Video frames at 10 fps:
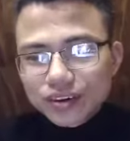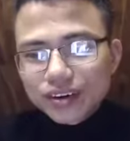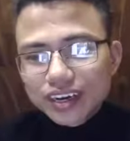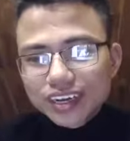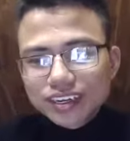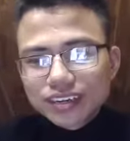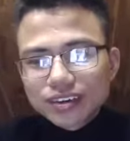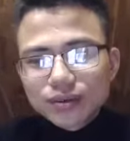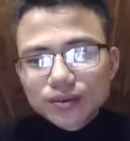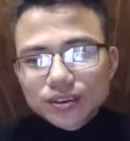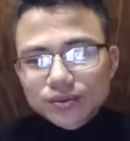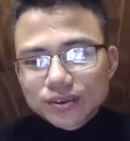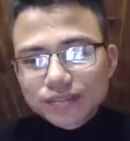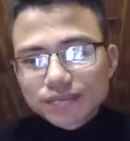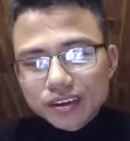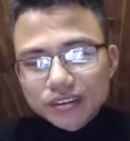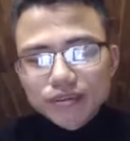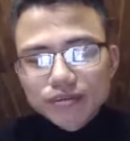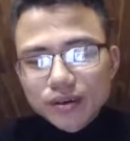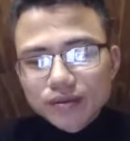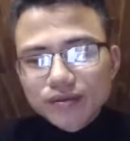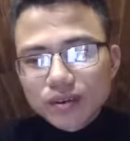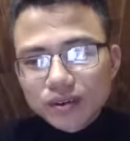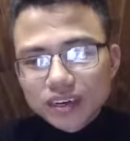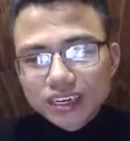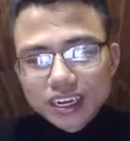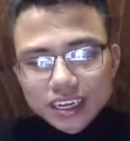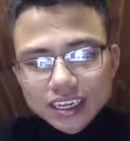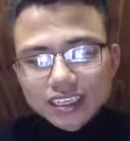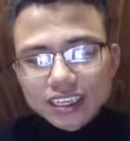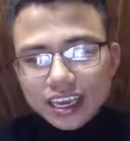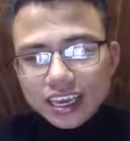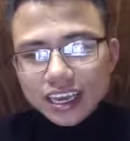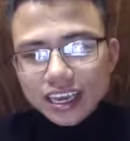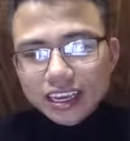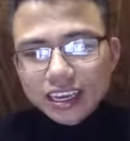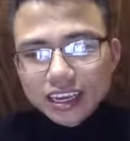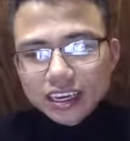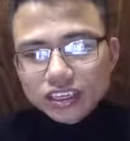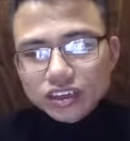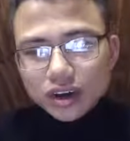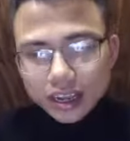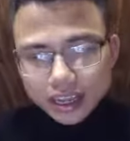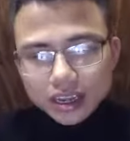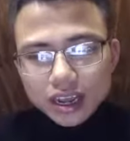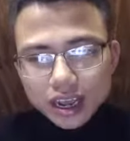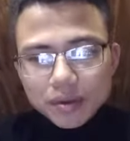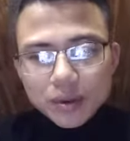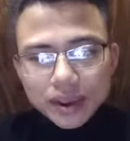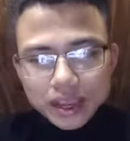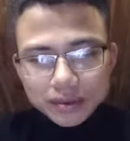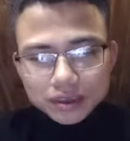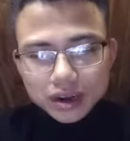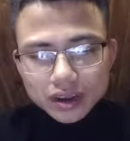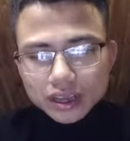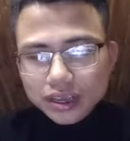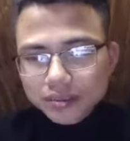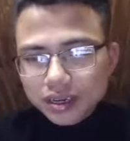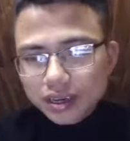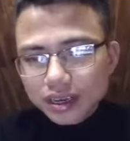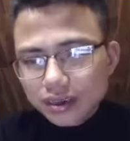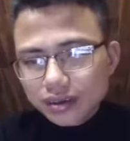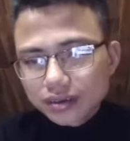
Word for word: are who's responsible for taking keep, keep going, keep talking, keep talking.